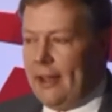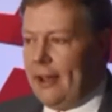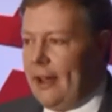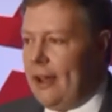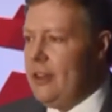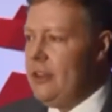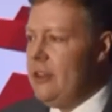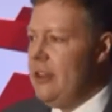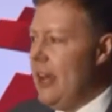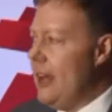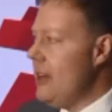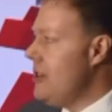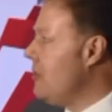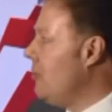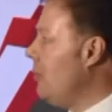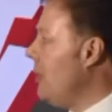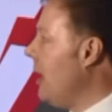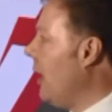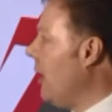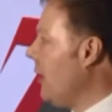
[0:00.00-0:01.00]
And yes,
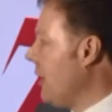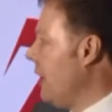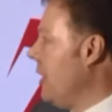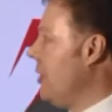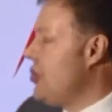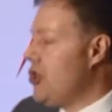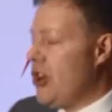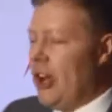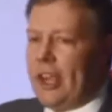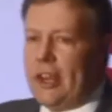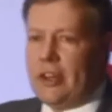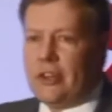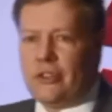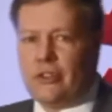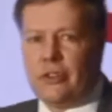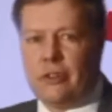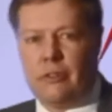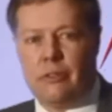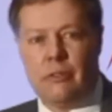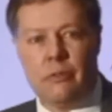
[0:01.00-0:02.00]
we are going to change.
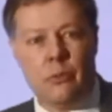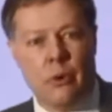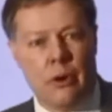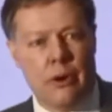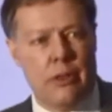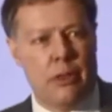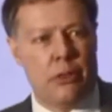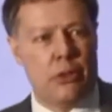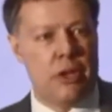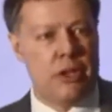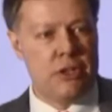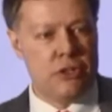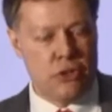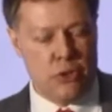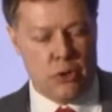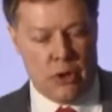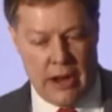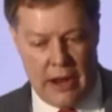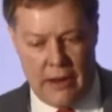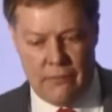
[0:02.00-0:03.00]
One of the things
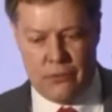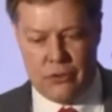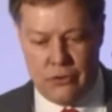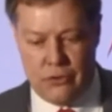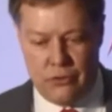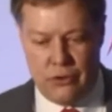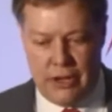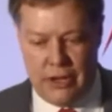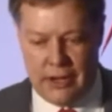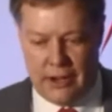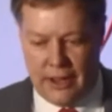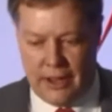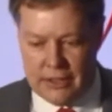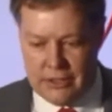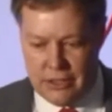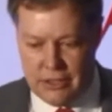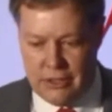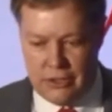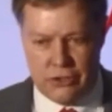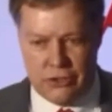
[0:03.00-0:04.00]
you have to
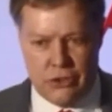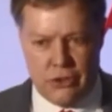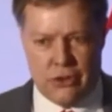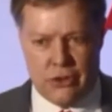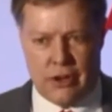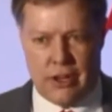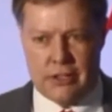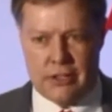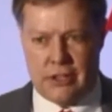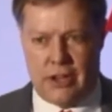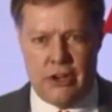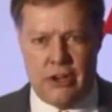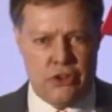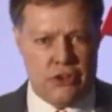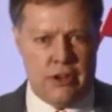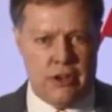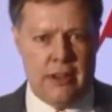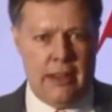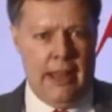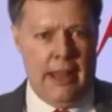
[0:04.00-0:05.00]
realize in this
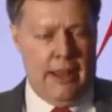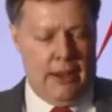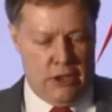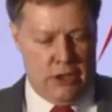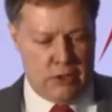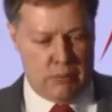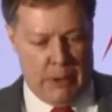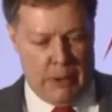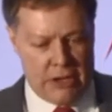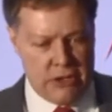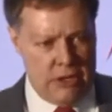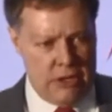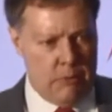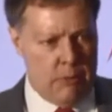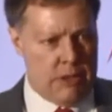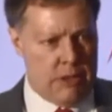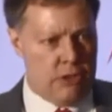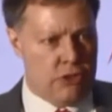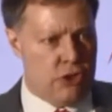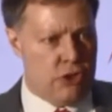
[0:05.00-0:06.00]
organization, especially
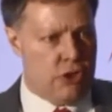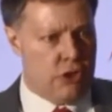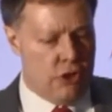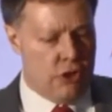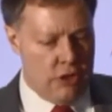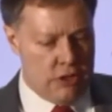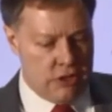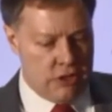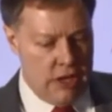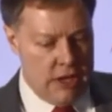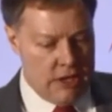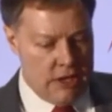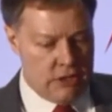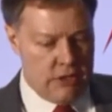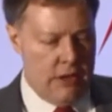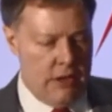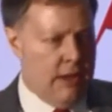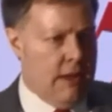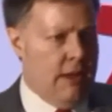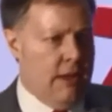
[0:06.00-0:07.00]
within security,
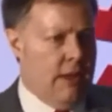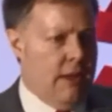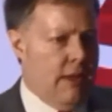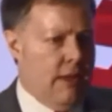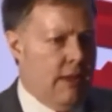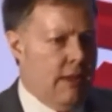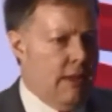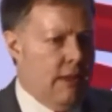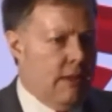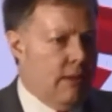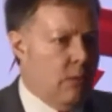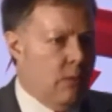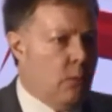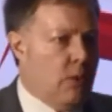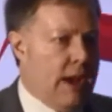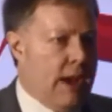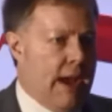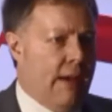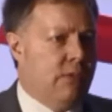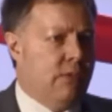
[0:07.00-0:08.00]
is
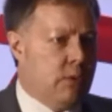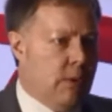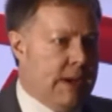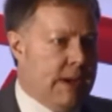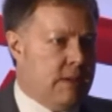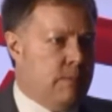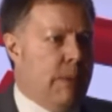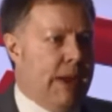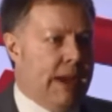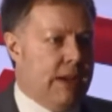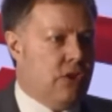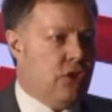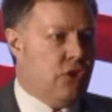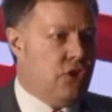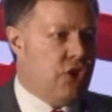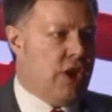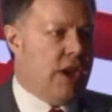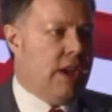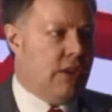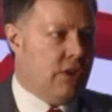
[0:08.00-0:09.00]
we have to expect
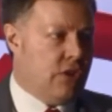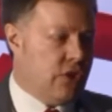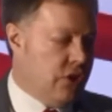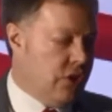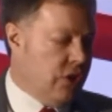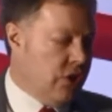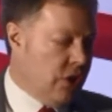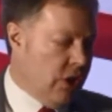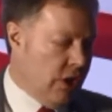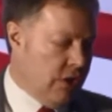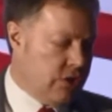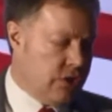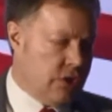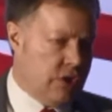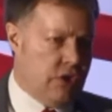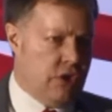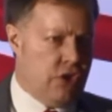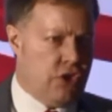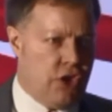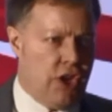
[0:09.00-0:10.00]
change, constant
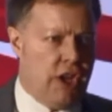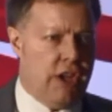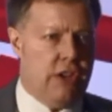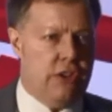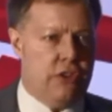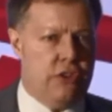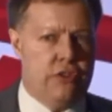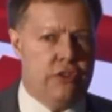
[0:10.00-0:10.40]
change.